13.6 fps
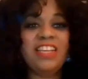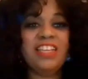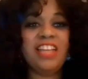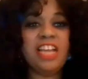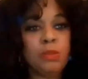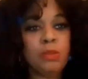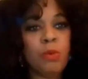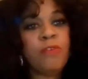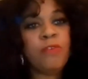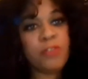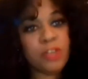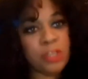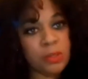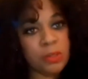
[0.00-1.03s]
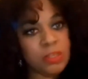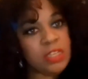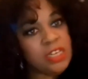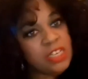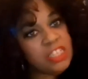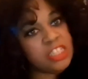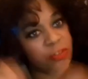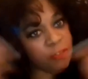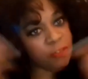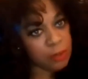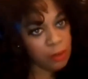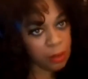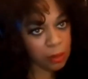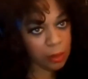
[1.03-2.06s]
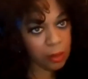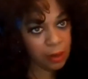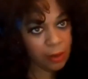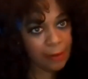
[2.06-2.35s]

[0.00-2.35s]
and that's more for you than it is for her.